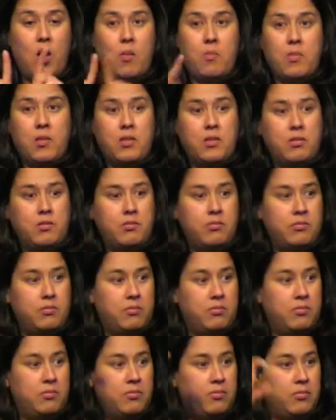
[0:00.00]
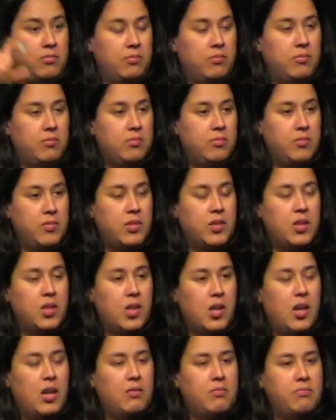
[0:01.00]
and archaeologists have found
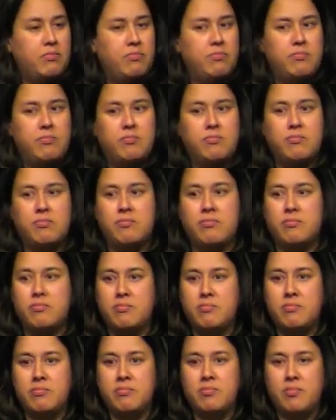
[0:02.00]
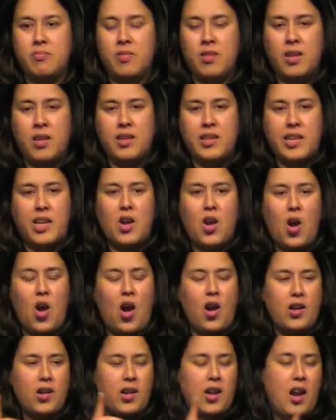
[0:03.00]
fossils. So we know that they existed.
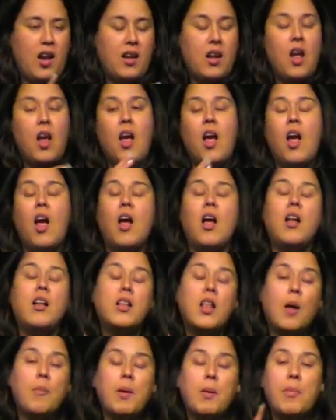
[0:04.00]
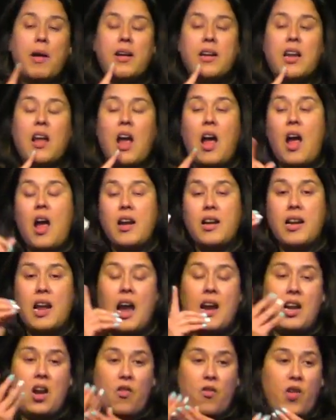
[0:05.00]
People are like, "Oh, I've never
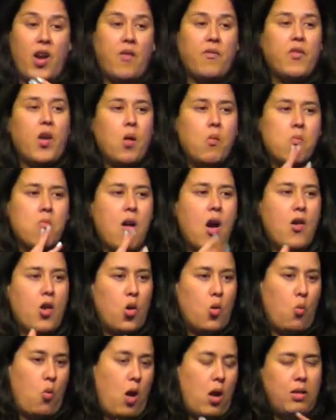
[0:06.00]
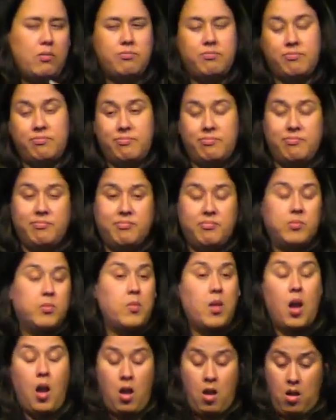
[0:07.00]
seen a dinosaur." But yes, they're
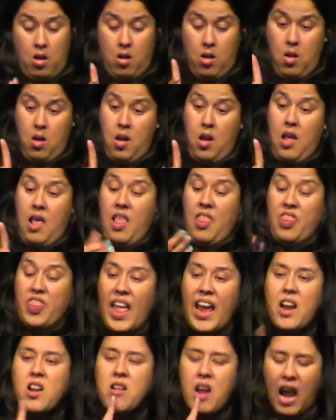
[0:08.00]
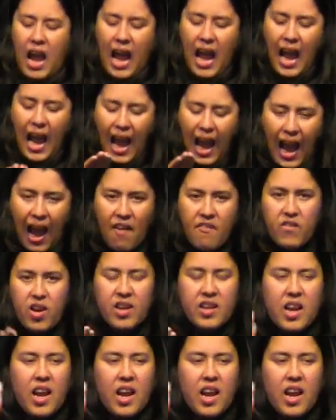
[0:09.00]
extinct now, and some people believe